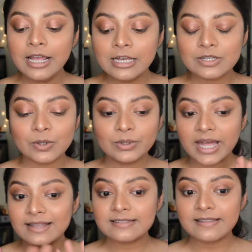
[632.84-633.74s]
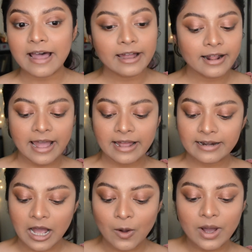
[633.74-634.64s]
So that's that. And
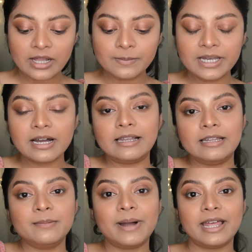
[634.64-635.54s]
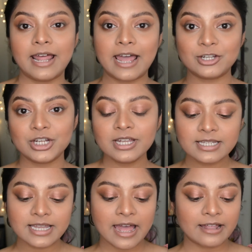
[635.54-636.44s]
now I'll be curling my
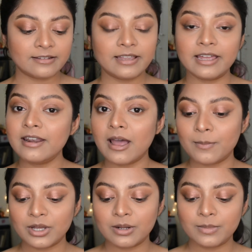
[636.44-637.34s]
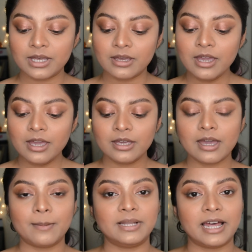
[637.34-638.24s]
lashes, and then I'm gonna be
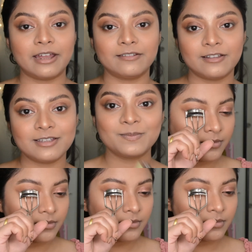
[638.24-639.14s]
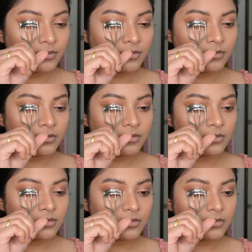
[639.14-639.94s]
applying this Pixi mascara.